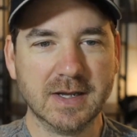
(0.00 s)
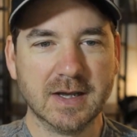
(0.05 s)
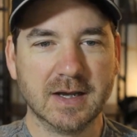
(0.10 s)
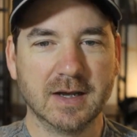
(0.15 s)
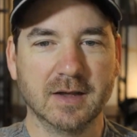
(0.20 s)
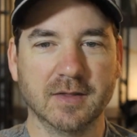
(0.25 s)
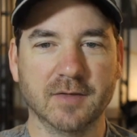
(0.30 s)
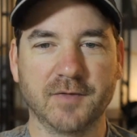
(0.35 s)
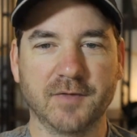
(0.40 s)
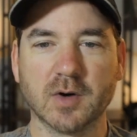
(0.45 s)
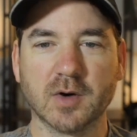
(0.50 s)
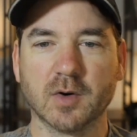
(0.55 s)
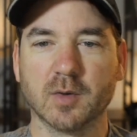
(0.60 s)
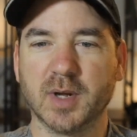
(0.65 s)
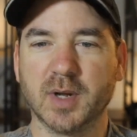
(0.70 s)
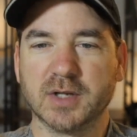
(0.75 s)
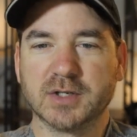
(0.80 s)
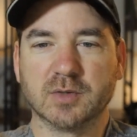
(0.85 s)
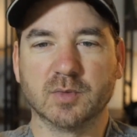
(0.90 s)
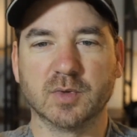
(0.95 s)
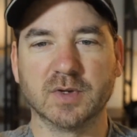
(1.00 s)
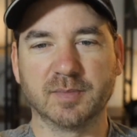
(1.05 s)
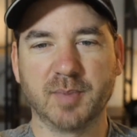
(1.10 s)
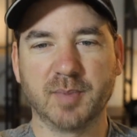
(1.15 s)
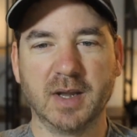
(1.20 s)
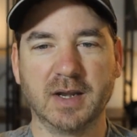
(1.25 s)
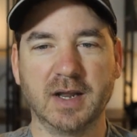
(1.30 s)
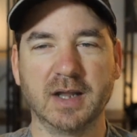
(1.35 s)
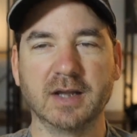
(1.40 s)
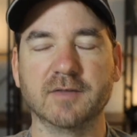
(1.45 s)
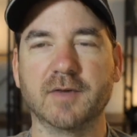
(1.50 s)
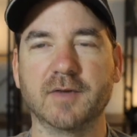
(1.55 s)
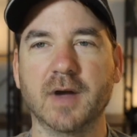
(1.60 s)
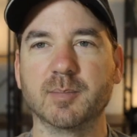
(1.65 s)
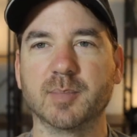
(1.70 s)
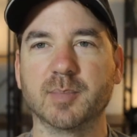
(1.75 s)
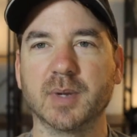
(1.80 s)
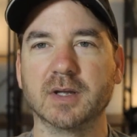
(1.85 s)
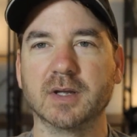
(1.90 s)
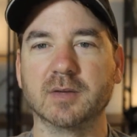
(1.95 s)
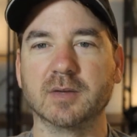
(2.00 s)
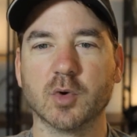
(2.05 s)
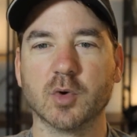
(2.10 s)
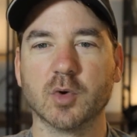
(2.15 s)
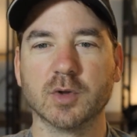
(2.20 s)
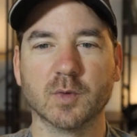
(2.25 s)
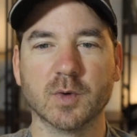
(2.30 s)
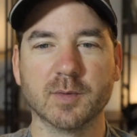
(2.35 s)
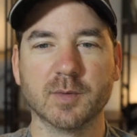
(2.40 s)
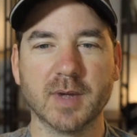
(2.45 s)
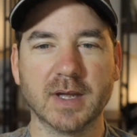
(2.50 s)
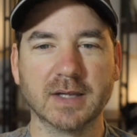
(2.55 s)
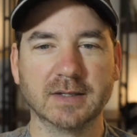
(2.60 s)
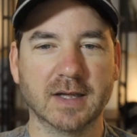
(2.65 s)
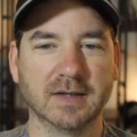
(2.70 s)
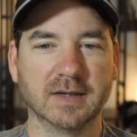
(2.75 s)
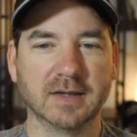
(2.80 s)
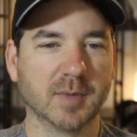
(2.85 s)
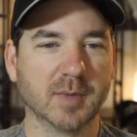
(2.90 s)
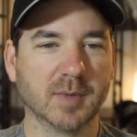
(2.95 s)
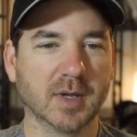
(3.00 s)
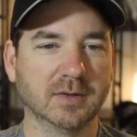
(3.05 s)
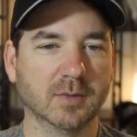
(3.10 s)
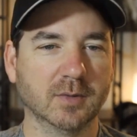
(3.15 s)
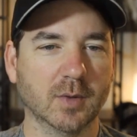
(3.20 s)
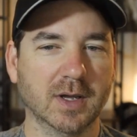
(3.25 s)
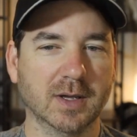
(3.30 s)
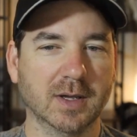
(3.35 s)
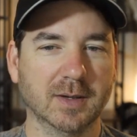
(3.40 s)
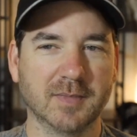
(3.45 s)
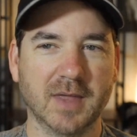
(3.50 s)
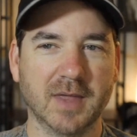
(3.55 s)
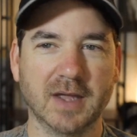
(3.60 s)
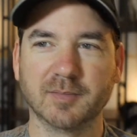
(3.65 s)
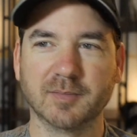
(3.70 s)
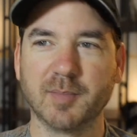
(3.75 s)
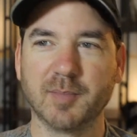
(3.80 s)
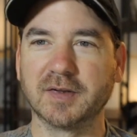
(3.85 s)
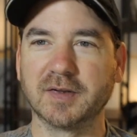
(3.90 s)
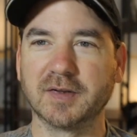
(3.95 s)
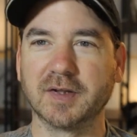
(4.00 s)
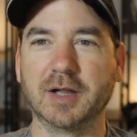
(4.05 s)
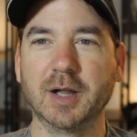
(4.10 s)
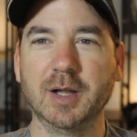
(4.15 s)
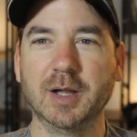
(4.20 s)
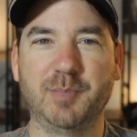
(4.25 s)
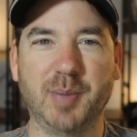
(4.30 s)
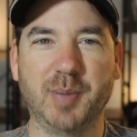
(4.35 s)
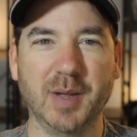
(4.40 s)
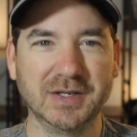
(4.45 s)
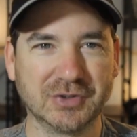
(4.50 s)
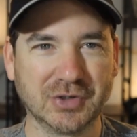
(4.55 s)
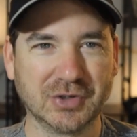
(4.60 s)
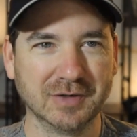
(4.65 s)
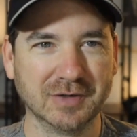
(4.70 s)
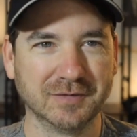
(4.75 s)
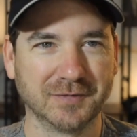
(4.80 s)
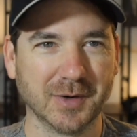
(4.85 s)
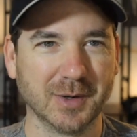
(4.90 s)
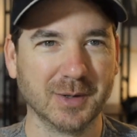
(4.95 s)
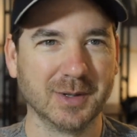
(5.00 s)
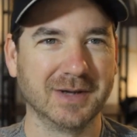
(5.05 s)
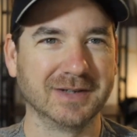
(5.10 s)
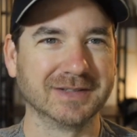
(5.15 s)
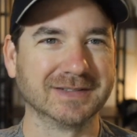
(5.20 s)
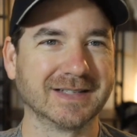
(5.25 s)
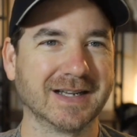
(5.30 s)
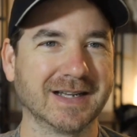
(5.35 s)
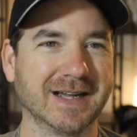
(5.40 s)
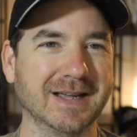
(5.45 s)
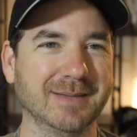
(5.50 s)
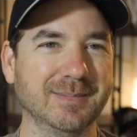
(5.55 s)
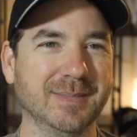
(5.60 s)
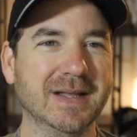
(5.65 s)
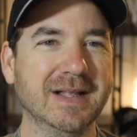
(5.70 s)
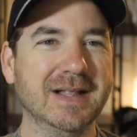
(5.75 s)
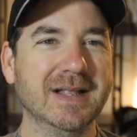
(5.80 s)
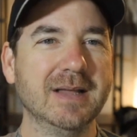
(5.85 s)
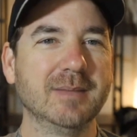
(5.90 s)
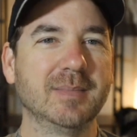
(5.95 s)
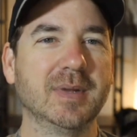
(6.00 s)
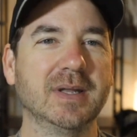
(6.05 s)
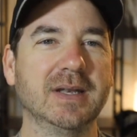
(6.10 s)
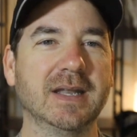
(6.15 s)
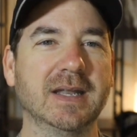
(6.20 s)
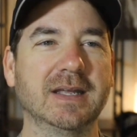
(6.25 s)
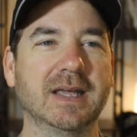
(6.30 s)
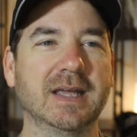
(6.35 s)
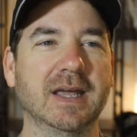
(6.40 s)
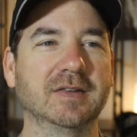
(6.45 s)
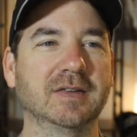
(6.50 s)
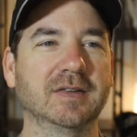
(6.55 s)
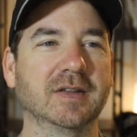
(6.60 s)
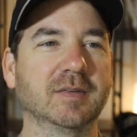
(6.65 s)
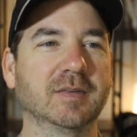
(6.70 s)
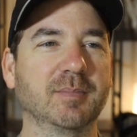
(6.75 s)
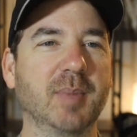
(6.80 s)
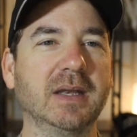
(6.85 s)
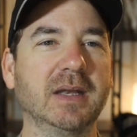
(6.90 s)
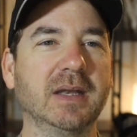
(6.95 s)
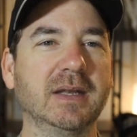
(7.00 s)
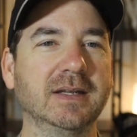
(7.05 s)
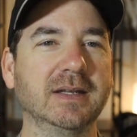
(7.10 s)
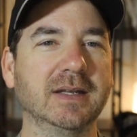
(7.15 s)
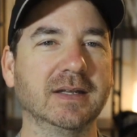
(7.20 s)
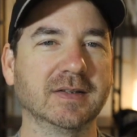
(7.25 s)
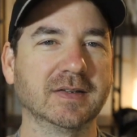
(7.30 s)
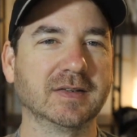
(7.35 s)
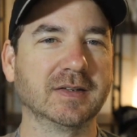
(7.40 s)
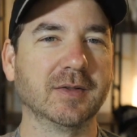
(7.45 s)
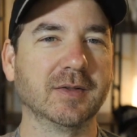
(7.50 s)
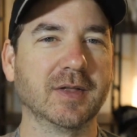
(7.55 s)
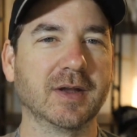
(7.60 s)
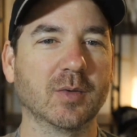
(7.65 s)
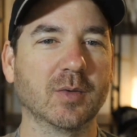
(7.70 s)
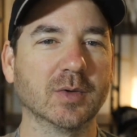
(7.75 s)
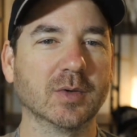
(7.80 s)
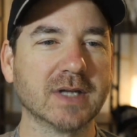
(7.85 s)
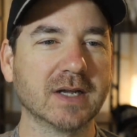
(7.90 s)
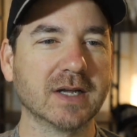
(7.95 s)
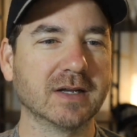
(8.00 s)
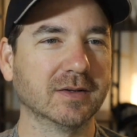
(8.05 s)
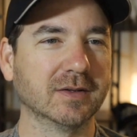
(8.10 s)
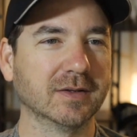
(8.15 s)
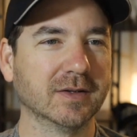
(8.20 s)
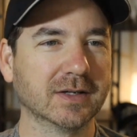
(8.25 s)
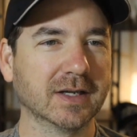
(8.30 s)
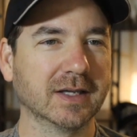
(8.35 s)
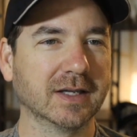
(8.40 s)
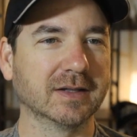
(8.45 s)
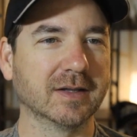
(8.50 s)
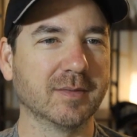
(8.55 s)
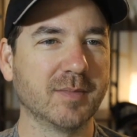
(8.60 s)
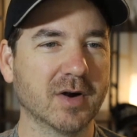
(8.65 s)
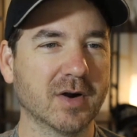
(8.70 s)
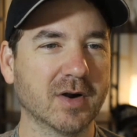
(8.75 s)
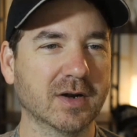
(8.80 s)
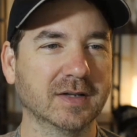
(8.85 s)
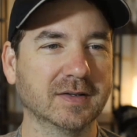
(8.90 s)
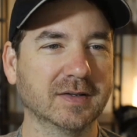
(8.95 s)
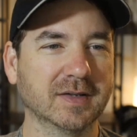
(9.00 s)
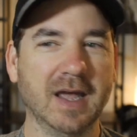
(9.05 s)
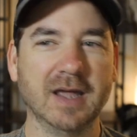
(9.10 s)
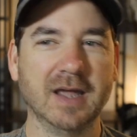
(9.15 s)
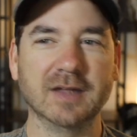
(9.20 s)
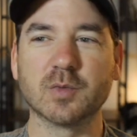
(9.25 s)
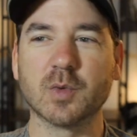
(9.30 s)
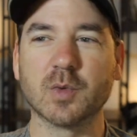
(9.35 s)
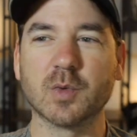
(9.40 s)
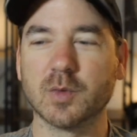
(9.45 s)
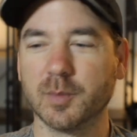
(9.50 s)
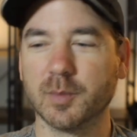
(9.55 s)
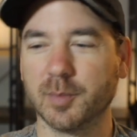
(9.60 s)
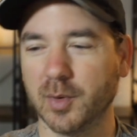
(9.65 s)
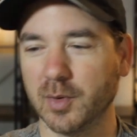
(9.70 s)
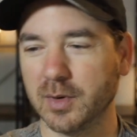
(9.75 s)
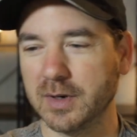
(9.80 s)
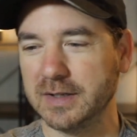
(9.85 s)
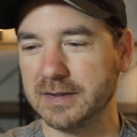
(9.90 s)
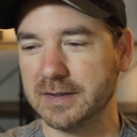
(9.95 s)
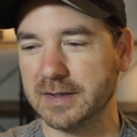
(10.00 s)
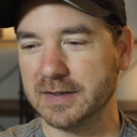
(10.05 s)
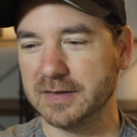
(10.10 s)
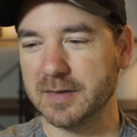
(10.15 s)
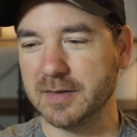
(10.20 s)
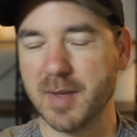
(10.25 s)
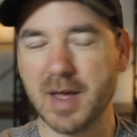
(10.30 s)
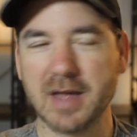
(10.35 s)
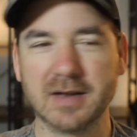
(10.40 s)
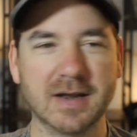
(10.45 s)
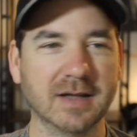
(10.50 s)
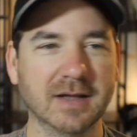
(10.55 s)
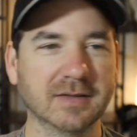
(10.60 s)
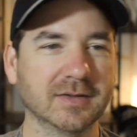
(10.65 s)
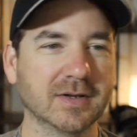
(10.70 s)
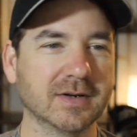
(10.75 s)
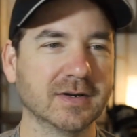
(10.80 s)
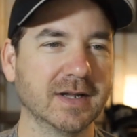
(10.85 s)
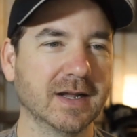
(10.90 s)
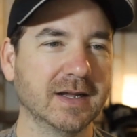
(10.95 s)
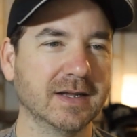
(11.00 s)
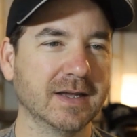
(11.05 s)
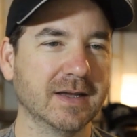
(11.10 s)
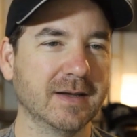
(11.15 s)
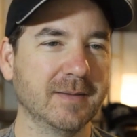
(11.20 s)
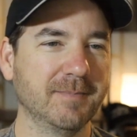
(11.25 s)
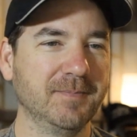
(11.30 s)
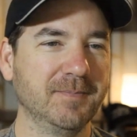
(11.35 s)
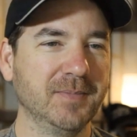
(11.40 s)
The federal budget, we spent $85 billion more than we made last month. That's basically been true for a long time. But in any case, the spending is still there. We'll take a look at the markets as we're reporting this about 9:30 a.m.